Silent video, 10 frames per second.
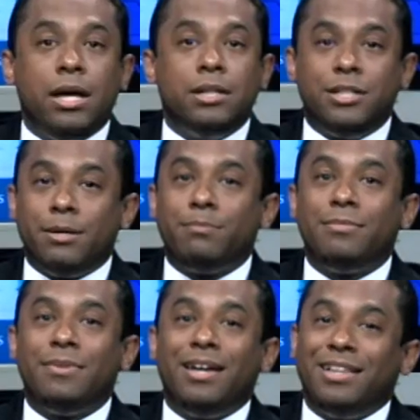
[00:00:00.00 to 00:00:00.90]
Jim,
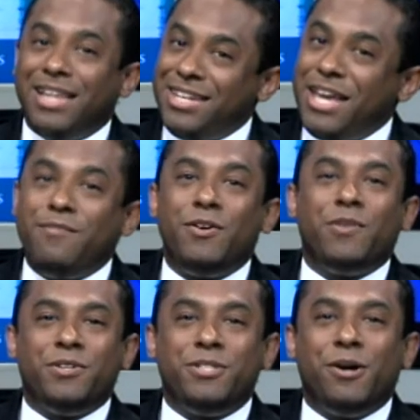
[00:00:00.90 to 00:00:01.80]
glad to have you on
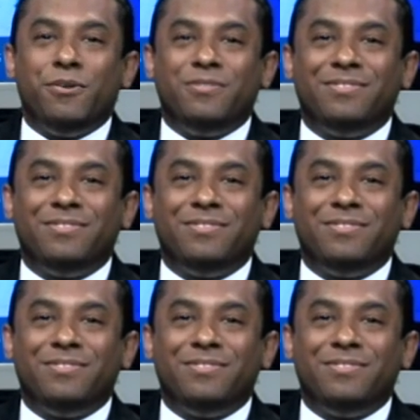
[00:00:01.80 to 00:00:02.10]
the show.